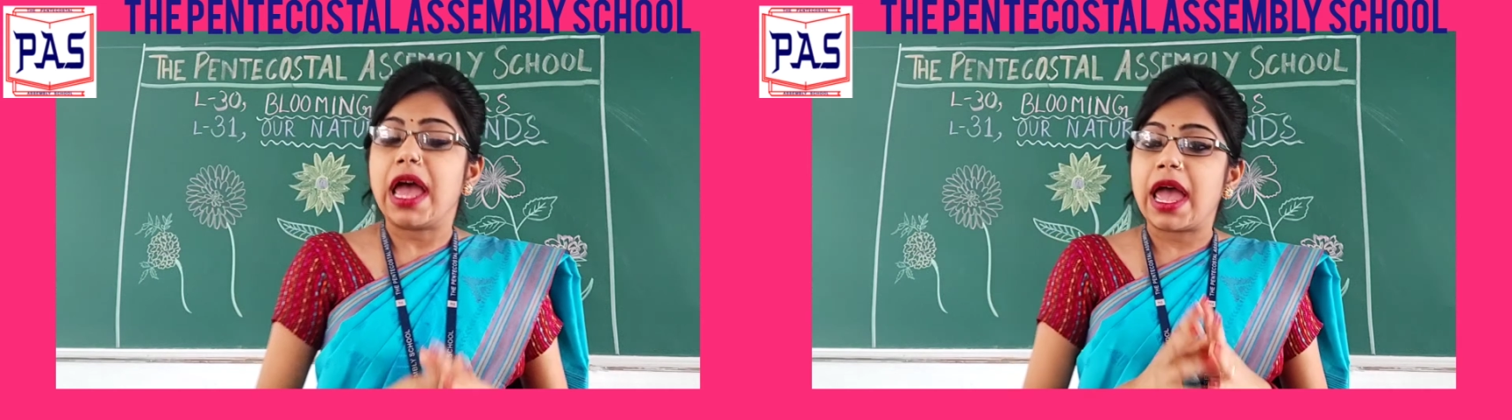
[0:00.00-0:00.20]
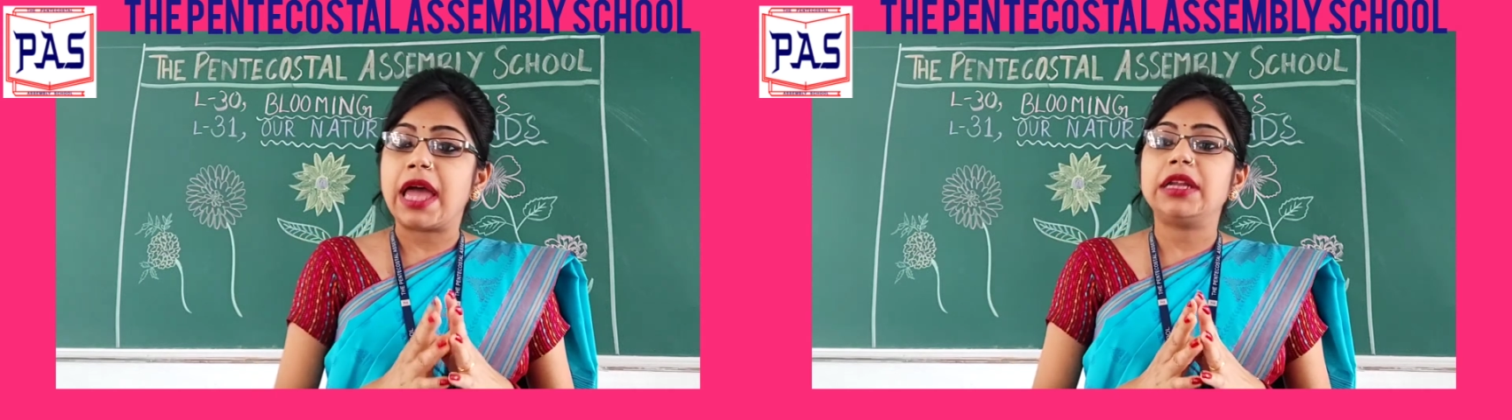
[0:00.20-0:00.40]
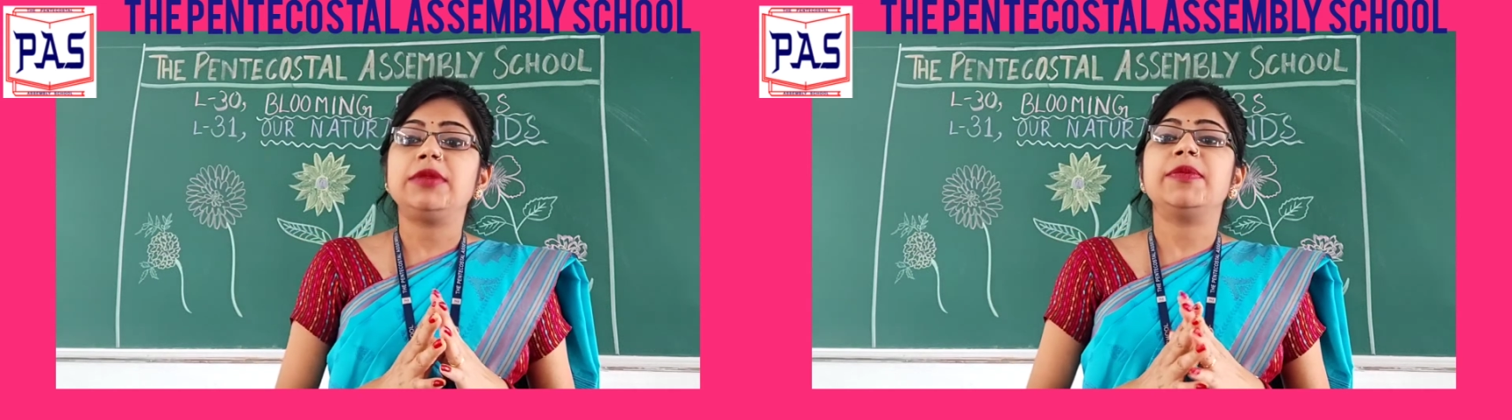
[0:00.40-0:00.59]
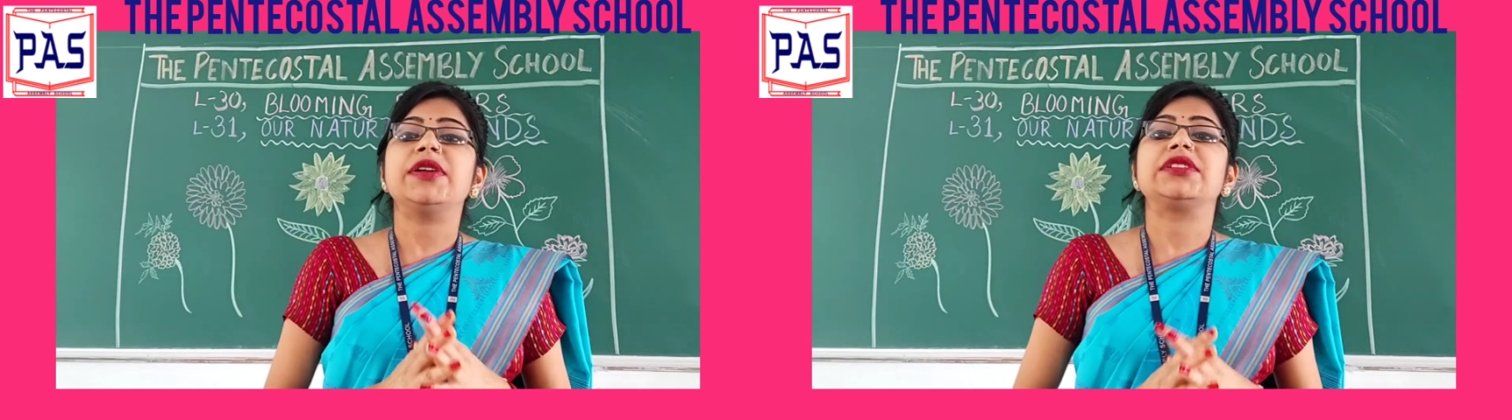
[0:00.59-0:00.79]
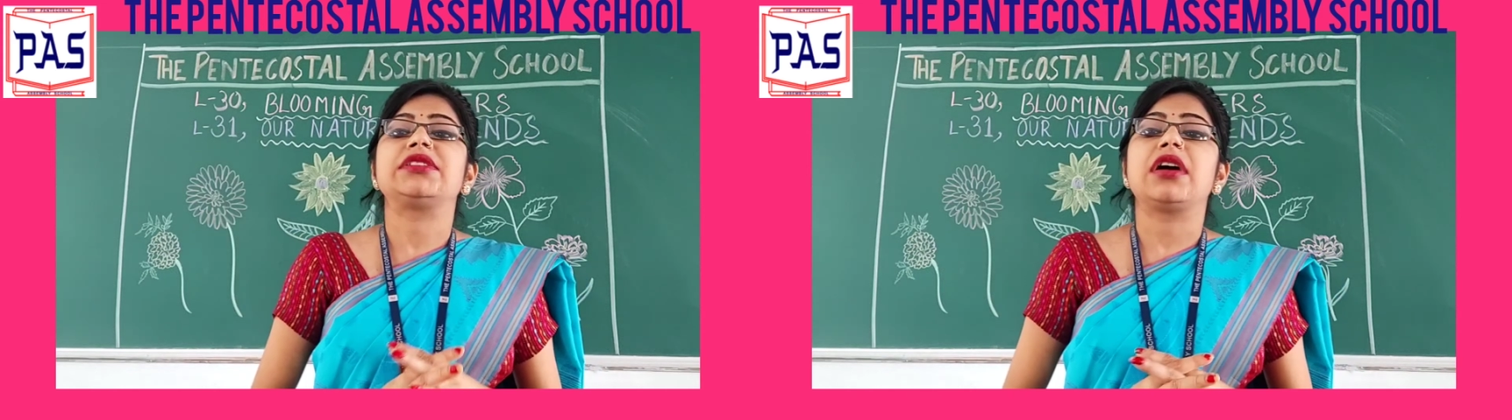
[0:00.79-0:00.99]

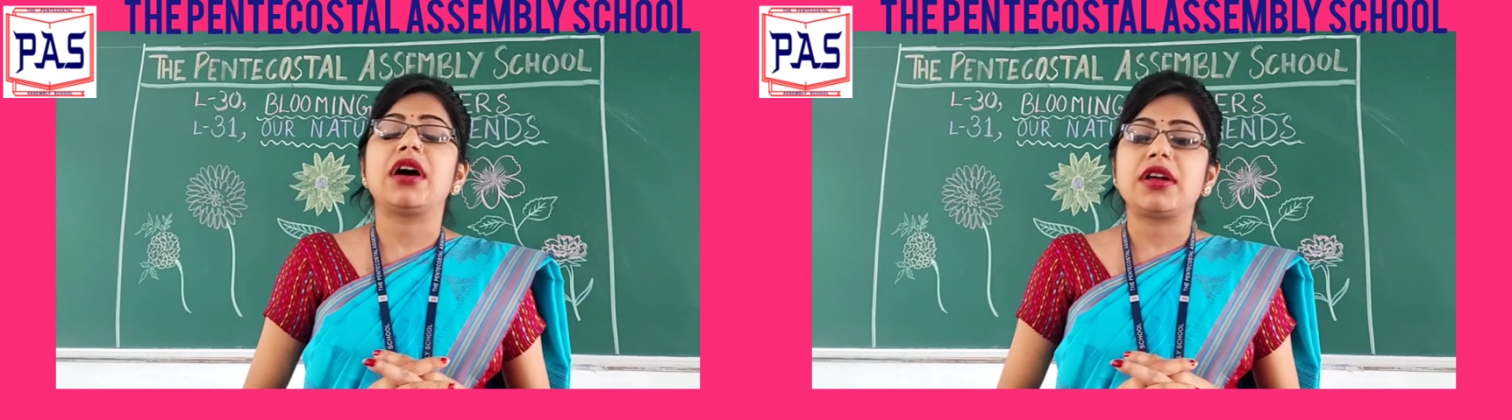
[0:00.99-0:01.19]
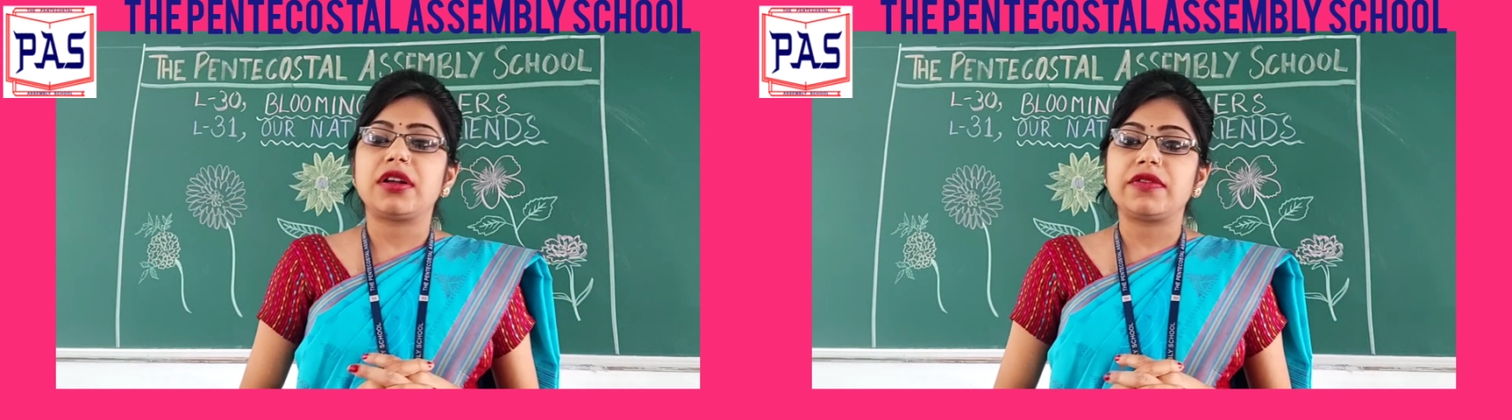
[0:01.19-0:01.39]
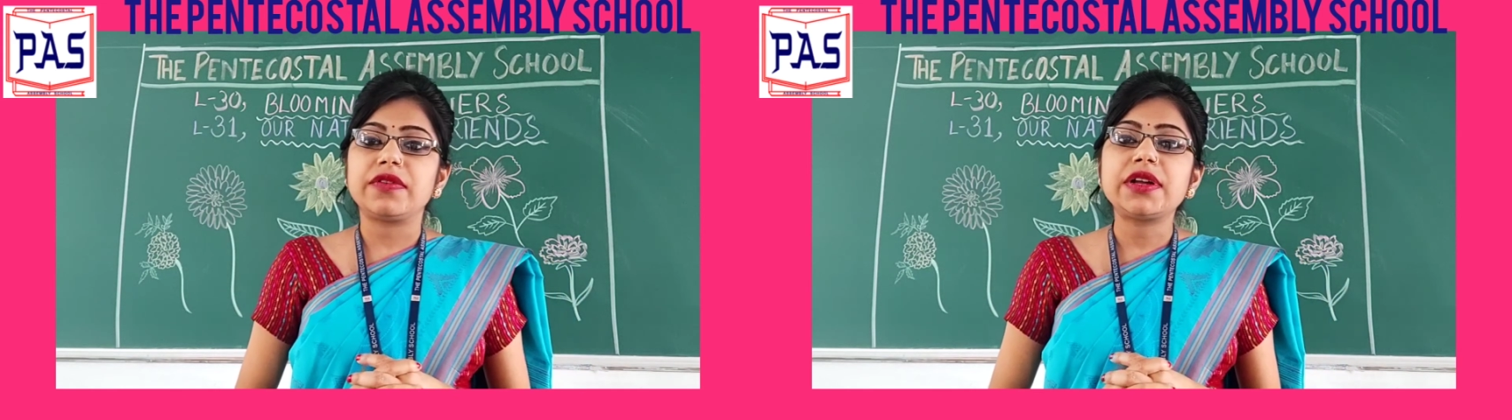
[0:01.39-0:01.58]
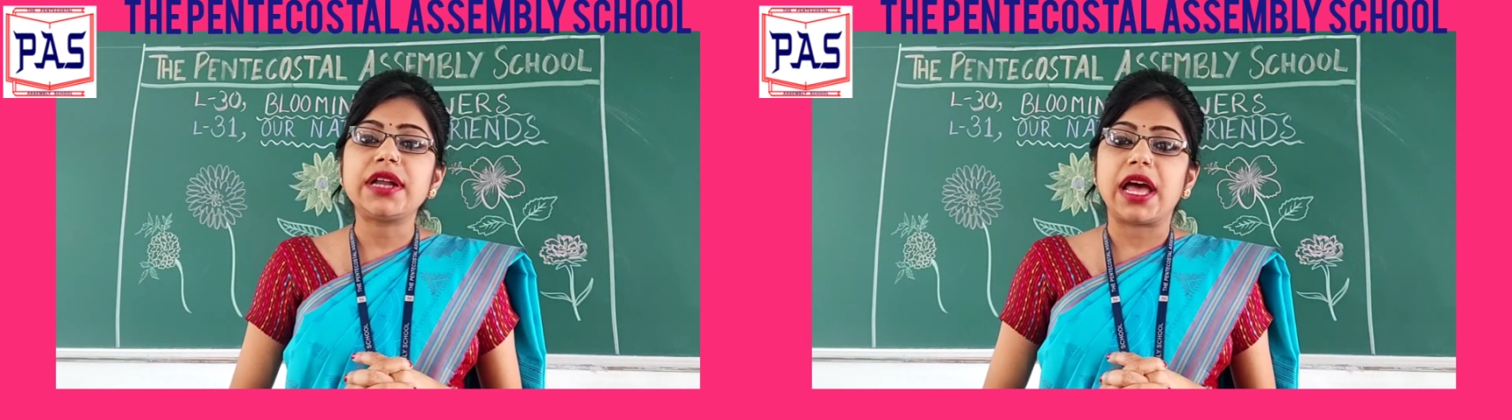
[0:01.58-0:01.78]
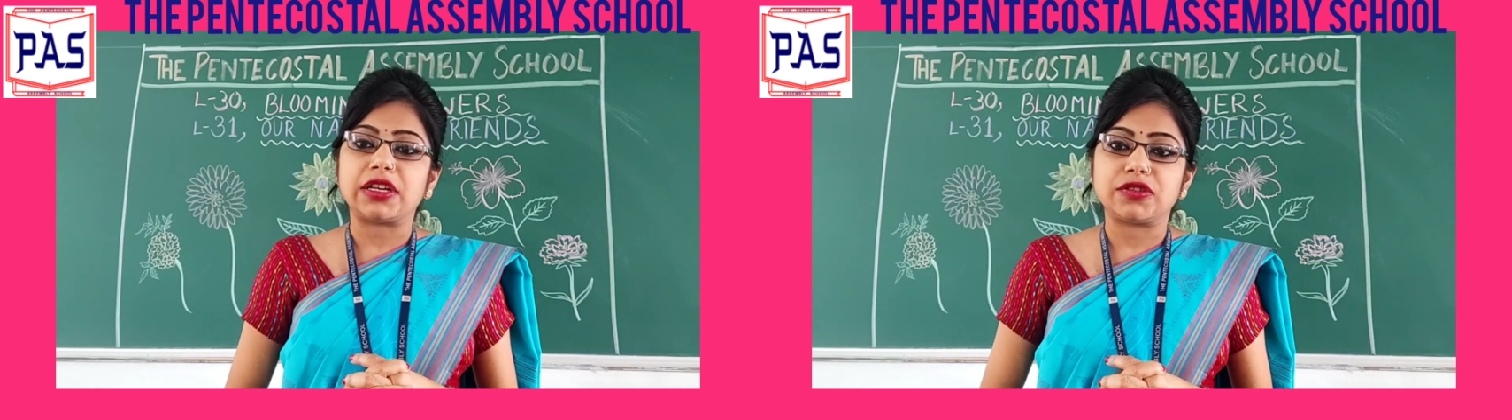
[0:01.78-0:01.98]
animals are
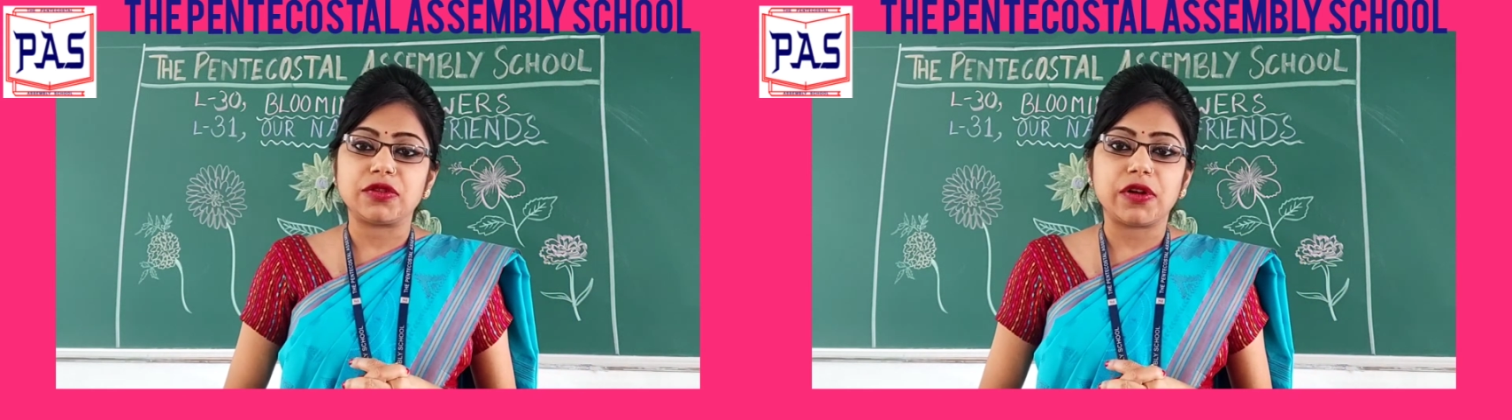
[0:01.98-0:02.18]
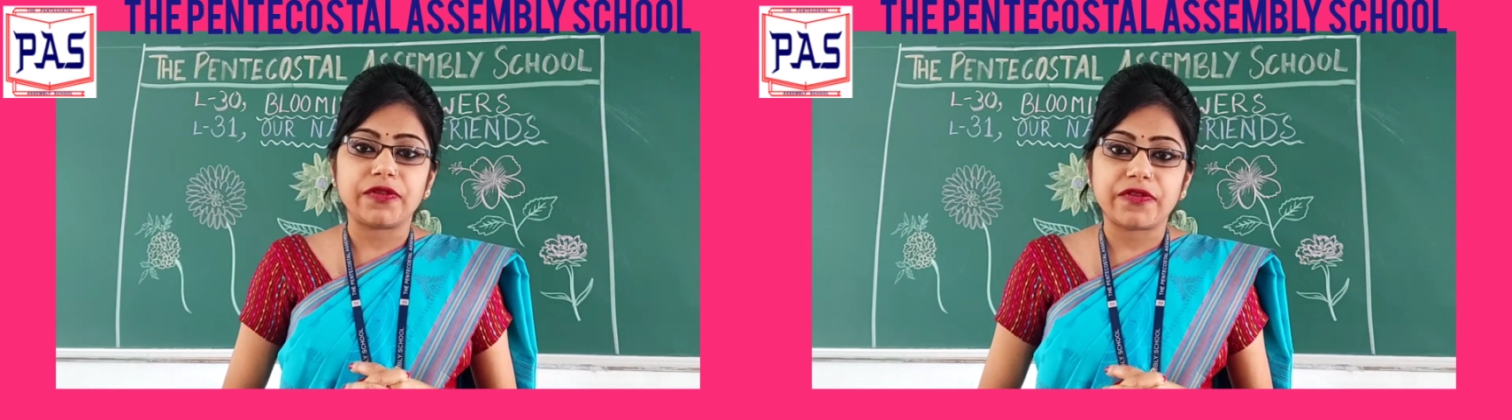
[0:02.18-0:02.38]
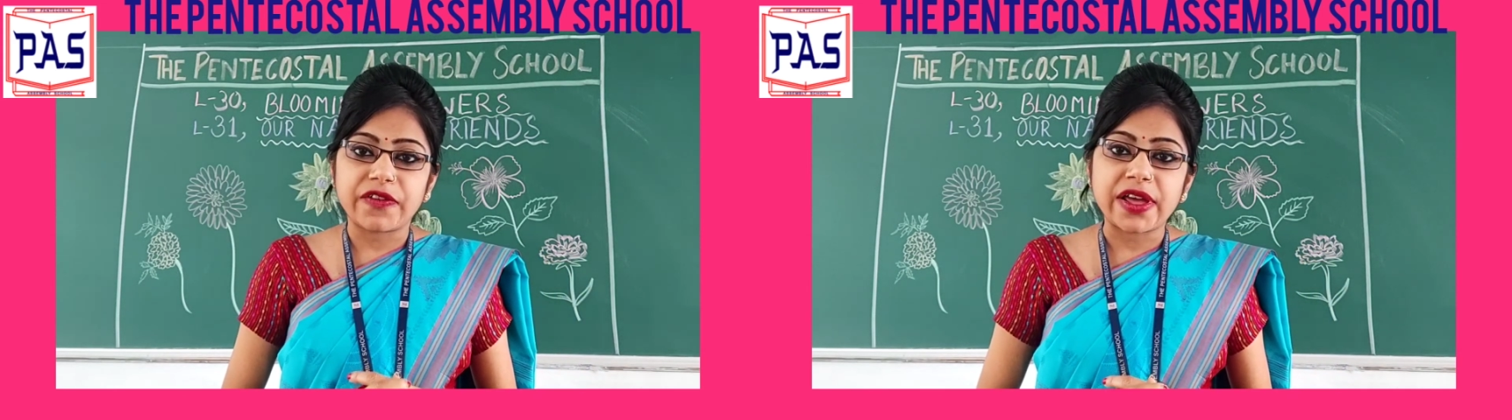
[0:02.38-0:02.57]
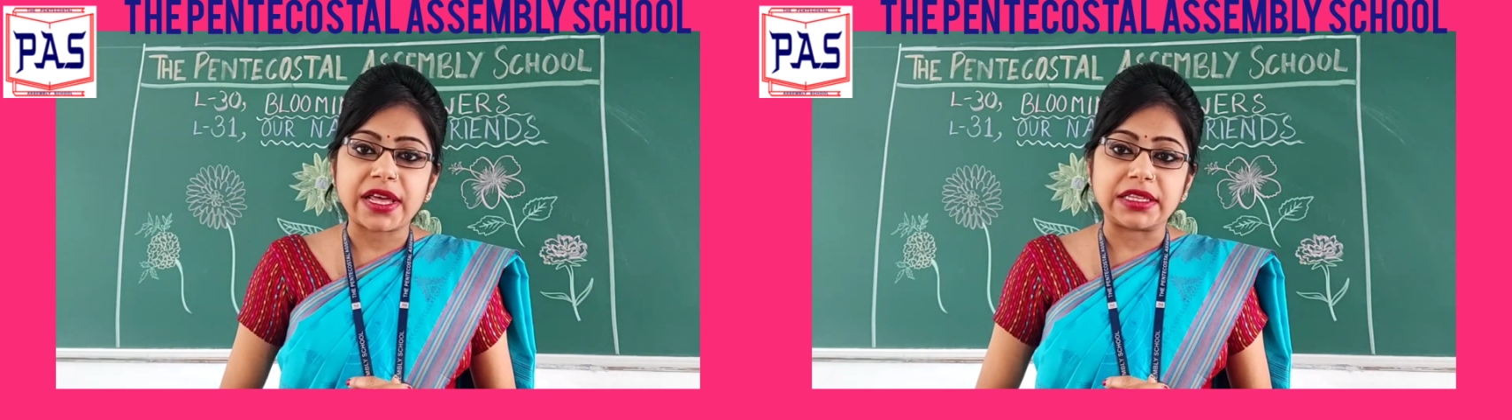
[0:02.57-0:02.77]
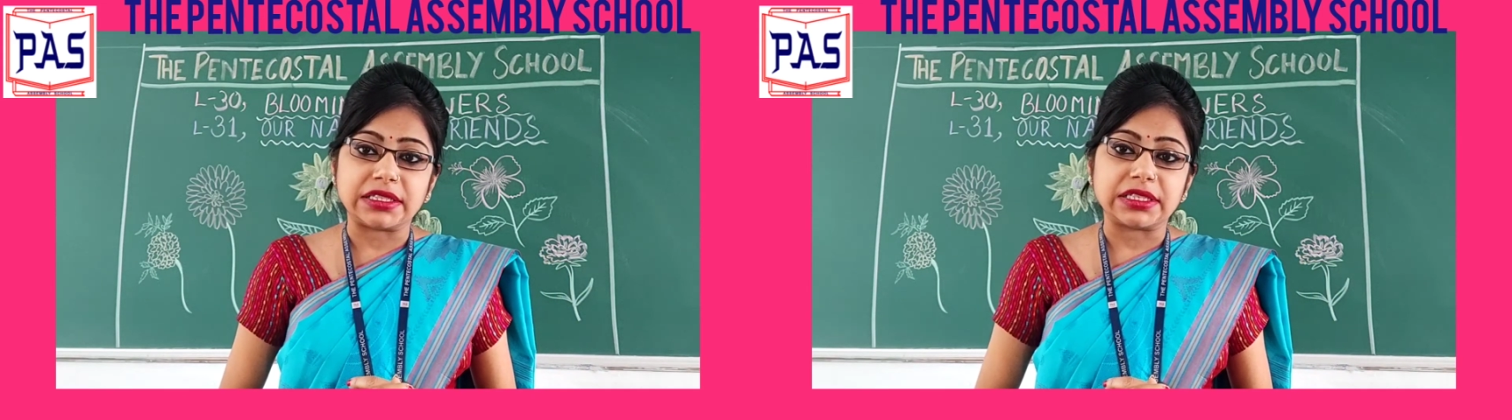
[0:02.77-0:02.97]
our natural
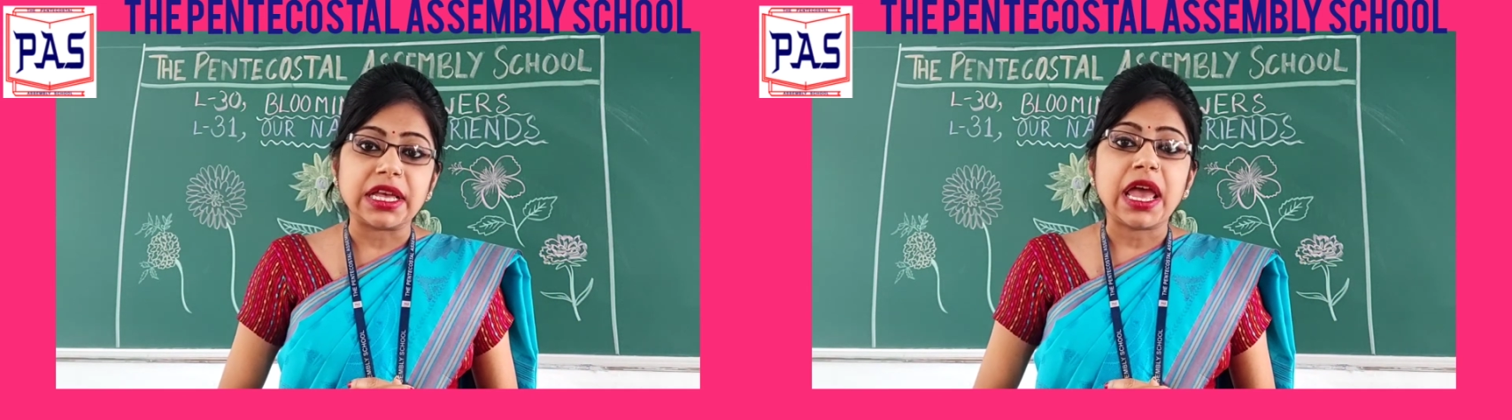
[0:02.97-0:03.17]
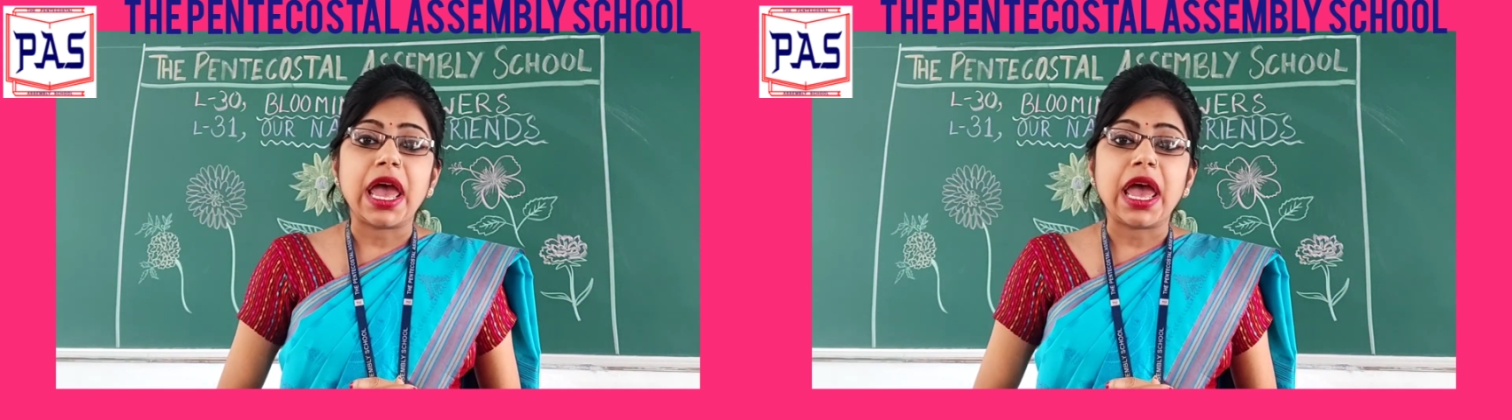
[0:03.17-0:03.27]
friends.